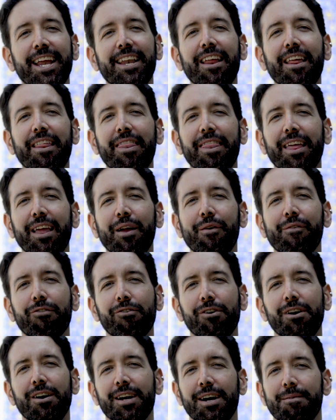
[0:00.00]
anything
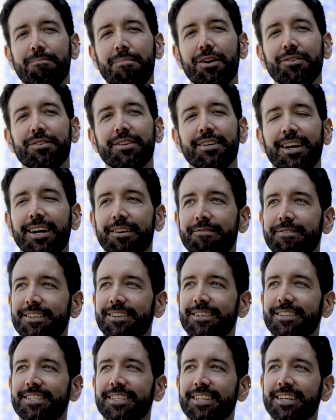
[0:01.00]
wrong about Iran,
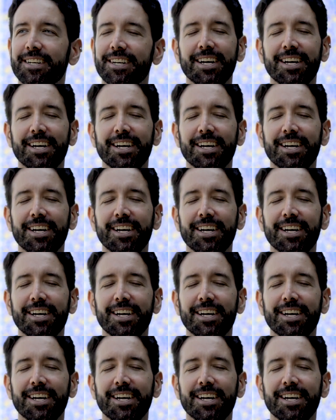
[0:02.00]
because